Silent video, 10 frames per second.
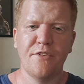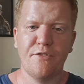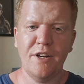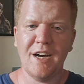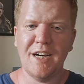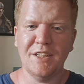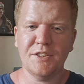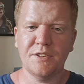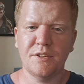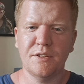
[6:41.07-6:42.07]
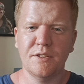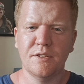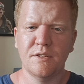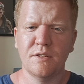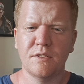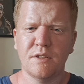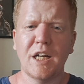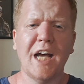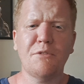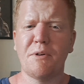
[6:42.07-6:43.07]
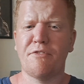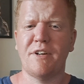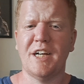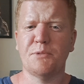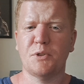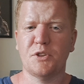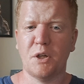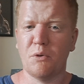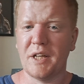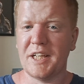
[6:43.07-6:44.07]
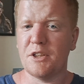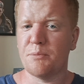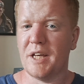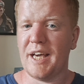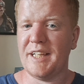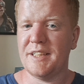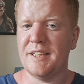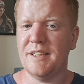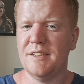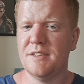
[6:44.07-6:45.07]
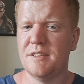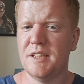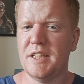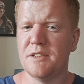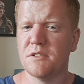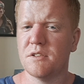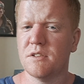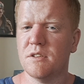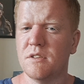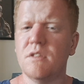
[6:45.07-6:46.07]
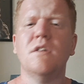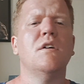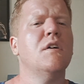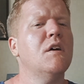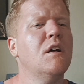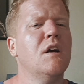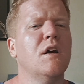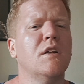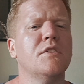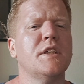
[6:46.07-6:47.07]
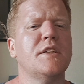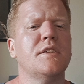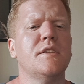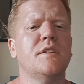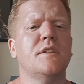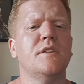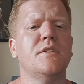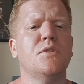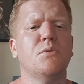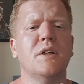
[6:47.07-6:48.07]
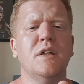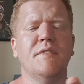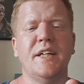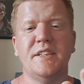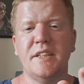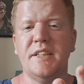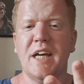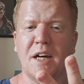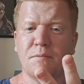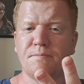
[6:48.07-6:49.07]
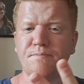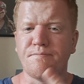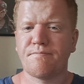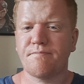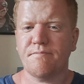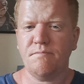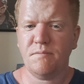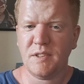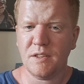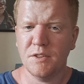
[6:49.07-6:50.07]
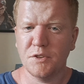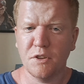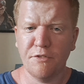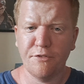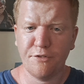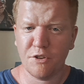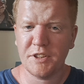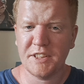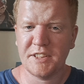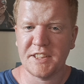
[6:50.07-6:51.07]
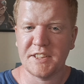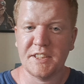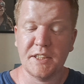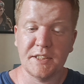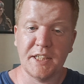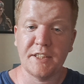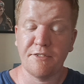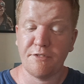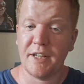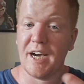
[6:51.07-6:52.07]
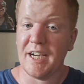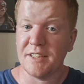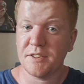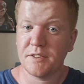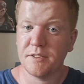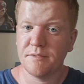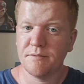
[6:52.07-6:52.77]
3 highest. It has to be 3 highest because you can only get up to 18. So 6, 12, 18. Yeah. So 4 d6s and take the 3 highest